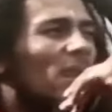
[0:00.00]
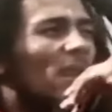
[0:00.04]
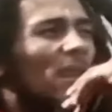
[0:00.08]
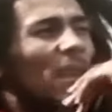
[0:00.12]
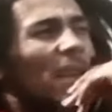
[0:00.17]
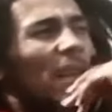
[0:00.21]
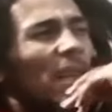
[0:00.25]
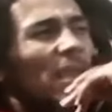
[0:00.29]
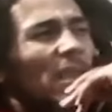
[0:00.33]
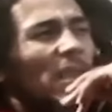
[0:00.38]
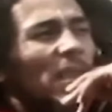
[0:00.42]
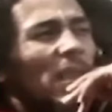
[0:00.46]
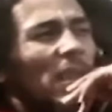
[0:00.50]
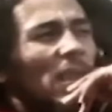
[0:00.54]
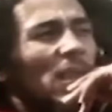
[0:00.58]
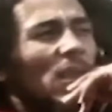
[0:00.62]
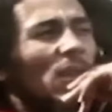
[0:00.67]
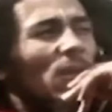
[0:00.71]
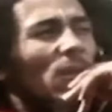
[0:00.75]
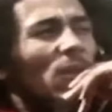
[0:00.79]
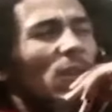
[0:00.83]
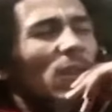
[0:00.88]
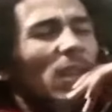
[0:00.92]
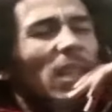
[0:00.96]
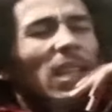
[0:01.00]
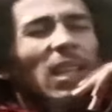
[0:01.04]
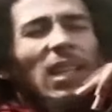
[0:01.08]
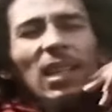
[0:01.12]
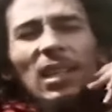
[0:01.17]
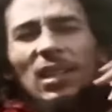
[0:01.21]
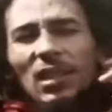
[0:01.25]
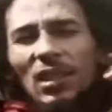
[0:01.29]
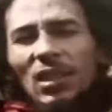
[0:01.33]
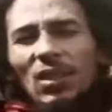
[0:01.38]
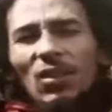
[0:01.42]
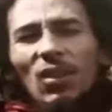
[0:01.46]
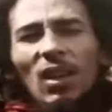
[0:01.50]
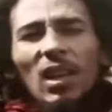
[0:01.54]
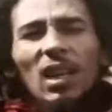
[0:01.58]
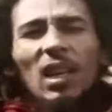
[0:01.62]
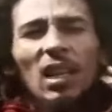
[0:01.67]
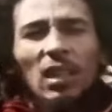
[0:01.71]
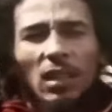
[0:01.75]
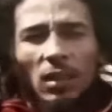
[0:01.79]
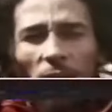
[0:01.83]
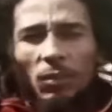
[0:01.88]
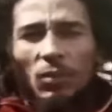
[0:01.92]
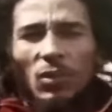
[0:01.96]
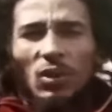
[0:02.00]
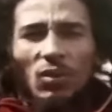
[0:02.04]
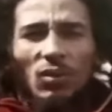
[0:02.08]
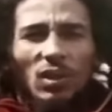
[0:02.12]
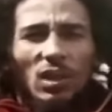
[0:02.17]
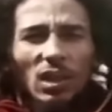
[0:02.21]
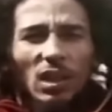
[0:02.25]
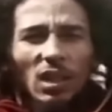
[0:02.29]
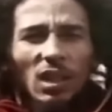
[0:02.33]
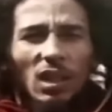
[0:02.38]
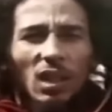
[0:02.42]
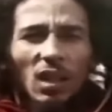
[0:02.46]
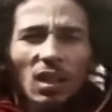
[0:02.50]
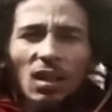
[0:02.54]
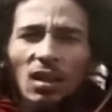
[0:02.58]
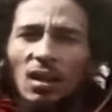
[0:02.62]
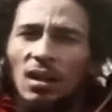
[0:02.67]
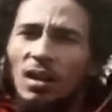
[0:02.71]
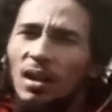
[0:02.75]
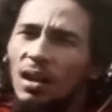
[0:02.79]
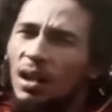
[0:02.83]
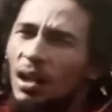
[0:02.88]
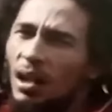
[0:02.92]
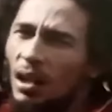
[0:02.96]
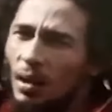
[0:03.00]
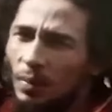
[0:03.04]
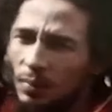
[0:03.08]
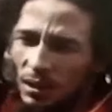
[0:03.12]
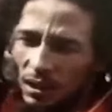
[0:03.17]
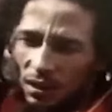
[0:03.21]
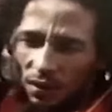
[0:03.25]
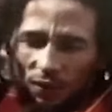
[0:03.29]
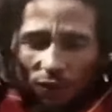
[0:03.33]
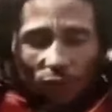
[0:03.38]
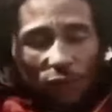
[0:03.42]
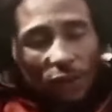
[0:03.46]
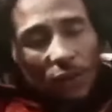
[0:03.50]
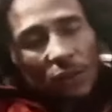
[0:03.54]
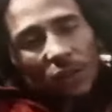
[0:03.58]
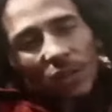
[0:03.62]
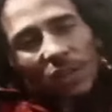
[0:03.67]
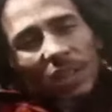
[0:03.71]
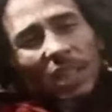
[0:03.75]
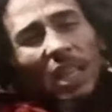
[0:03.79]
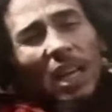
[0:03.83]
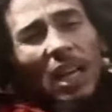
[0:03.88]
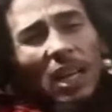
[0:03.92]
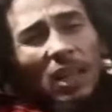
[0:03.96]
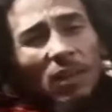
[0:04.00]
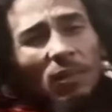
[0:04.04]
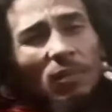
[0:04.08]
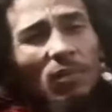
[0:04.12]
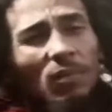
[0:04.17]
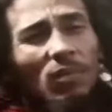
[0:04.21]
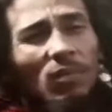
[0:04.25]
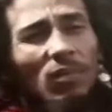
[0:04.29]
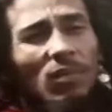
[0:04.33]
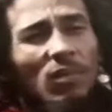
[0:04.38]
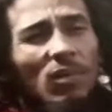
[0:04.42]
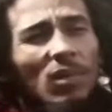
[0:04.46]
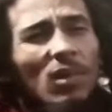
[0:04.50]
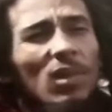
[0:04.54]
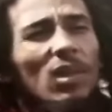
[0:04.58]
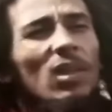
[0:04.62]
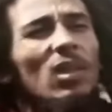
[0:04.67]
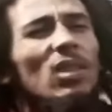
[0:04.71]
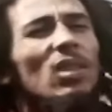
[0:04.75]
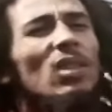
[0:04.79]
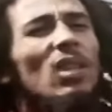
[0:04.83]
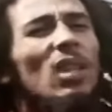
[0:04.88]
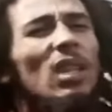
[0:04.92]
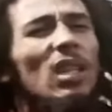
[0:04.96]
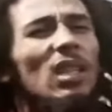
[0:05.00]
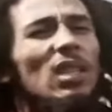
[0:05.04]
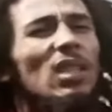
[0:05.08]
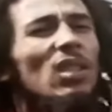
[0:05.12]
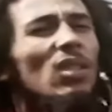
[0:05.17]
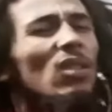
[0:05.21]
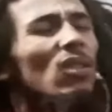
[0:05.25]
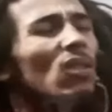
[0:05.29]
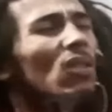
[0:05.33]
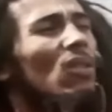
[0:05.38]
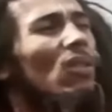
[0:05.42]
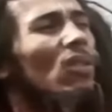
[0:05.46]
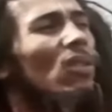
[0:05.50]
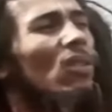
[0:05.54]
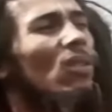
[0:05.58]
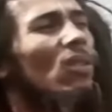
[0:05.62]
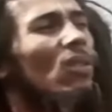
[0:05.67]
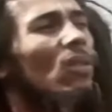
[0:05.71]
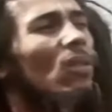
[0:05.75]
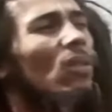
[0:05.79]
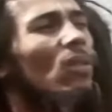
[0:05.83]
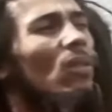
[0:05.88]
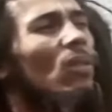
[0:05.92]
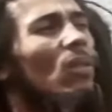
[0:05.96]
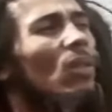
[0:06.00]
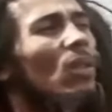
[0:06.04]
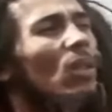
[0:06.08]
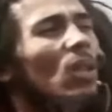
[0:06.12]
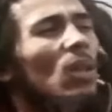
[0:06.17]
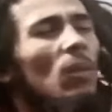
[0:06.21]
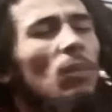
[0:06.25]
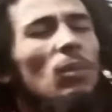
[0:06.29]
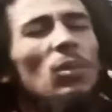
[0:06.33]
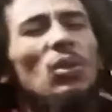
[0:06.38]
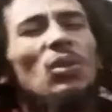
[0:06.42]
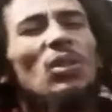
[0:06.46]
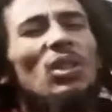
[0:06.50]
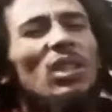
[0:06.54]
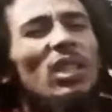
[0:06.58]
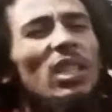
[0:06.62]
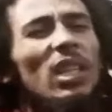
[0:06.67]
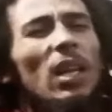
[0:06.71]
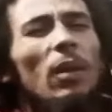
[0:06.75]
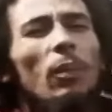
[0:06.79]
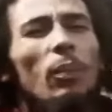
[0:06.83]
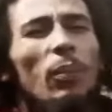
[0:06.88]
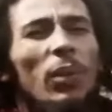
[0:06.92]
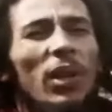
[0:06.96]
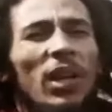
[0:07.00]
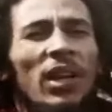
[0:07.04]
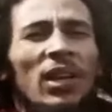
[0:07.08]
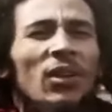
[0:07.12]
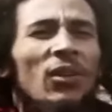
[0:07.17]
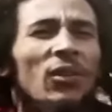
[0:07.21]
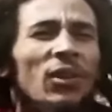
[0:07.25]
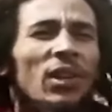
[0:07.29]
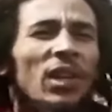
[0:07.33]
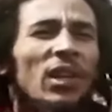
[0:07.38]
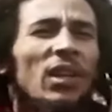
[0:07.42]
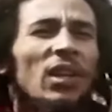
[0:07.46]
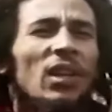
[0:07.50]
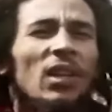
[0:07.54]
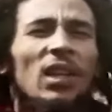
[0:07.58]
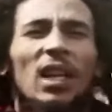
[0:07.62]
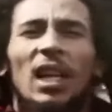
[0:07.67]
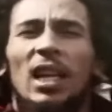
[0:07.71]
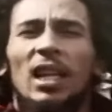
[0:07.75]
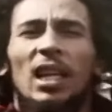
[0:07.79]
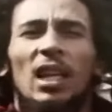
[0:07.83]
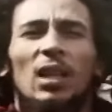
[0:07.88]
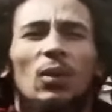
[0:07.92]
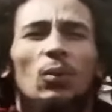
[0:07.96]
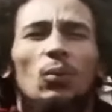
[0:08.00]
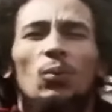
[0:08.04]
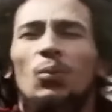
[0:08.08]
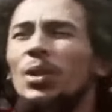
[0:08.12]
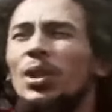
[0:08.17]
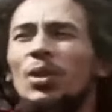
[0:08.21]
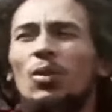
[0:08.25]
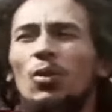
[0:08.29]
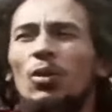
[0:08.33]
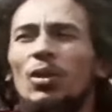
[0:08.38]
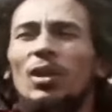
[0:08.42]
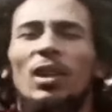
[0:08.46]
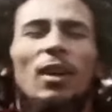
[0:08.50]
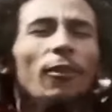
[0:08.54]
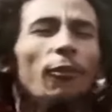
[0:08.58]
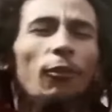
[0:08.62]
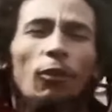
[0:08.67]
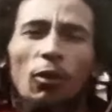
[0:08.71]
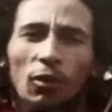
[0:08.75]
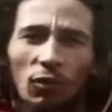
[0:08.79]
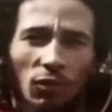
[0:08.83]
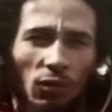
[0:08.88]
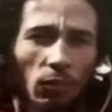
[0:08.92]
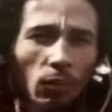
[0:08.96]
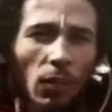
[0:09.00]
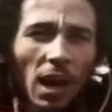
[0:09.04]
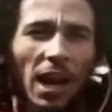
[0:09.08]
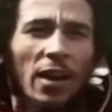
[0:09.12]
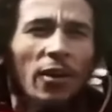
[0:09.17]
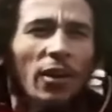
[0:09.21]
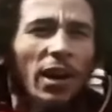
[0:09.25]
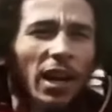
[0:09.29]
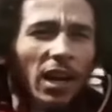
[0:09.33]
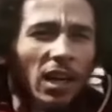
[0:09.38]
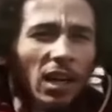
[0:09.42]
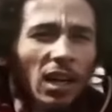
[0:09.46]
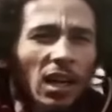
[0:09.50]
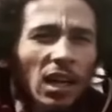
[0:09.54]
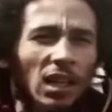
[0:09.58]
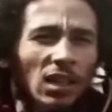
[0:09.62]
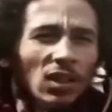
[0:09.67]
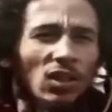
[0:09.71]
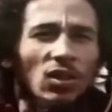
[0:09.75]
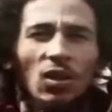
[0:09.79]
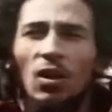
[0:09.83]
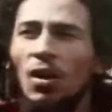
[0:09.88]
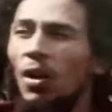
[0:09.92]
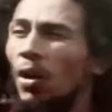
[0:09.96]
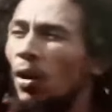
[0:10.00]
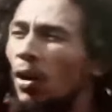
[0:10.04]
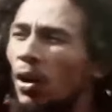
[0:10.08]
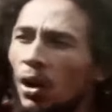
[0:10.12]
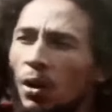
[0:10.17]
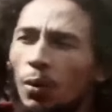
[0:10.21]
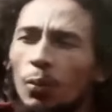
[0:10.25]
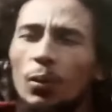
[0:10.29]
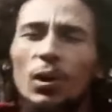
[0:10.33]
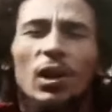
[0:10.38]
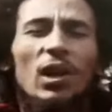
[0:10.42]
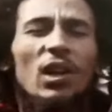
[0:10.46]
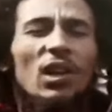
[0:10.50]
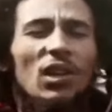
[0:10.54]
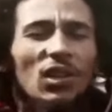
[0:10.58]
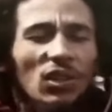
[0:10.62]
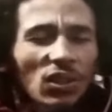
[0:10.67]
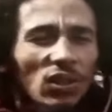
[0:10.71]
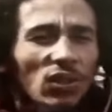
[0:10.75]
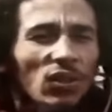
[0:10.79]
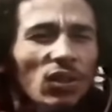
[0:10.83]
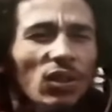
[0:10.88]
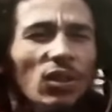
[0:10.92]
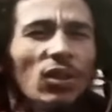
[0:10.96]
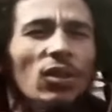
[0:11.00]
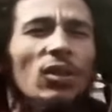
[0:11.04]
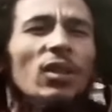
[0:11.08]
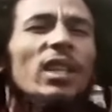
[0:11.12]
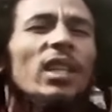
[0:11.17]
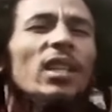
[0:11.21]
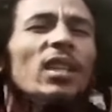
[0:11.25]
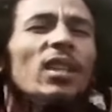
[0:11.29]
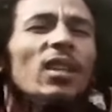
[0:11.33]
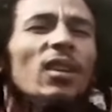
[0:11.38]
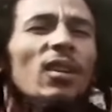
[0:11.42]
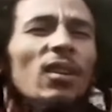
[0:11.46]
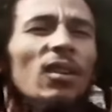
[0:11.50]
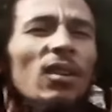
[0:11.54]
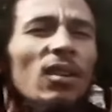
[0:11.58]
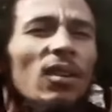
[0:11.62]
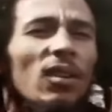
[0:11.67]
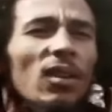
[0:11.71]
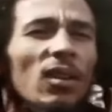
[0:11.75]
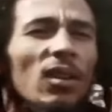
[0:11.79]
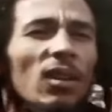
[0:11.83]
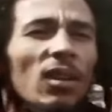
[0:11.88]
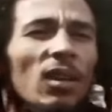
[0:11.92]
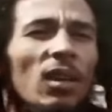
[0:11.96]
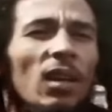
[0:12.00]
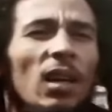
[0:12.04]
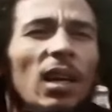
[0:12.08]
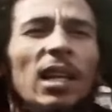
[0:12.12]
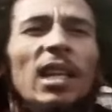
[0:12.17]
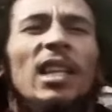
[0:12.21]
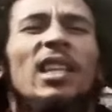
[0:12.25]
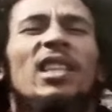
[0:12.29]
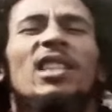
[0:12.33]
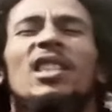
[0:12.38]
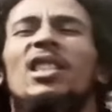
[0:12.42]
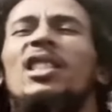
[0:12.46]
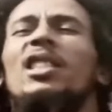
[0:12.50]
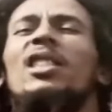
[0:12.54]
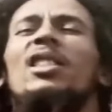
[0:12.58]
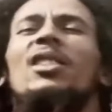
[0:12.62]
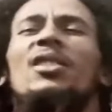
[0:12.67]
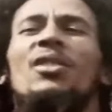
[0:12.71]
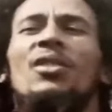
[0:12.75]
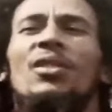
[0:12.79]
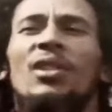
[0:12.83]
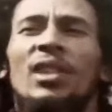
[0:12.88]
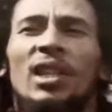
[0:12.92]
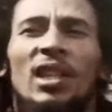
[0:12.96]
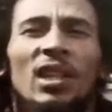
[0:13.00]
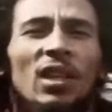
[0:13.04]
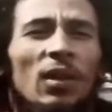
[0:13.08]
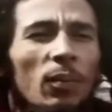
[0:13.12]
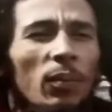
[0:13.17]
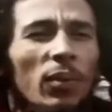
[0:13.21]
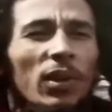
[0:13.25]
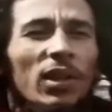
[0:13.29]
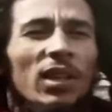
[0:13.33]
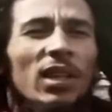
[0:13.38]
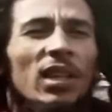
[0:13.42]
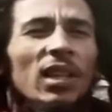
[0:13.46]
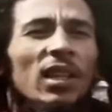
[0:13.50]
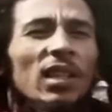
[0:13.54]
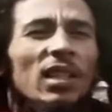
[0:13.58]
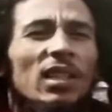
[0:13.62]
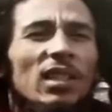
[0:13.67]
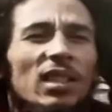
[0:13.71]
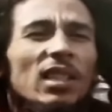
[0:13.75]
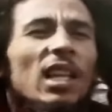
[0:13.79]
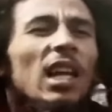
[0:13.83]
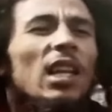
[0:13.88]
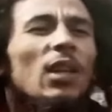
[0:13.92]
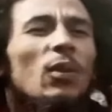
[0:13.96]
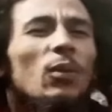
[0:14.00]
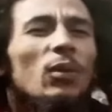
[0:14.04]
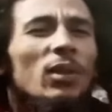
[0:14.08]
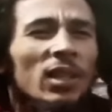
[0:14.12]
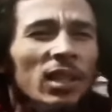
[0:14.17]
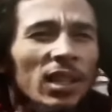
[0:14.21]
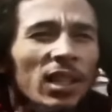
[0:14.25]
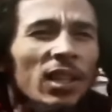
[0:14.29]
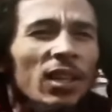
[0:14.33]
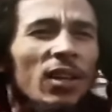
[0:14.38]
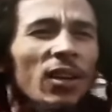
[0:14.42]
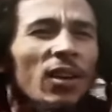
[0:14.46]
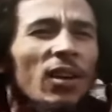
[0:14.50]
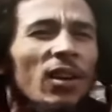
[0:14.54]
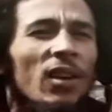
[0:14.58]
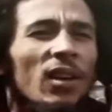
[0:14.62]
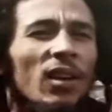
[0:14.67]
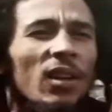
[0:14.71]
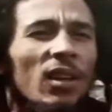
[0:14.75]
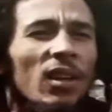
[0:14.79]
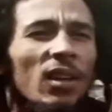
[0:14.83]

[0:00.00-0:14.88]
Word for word: In our sense, we really listened to a lot of music, you know. I mean, first time, just to listen to music that play on the radio. Not that we couldn't afford to buy records, so we listen to the radio. And anything the radio play is that we hear.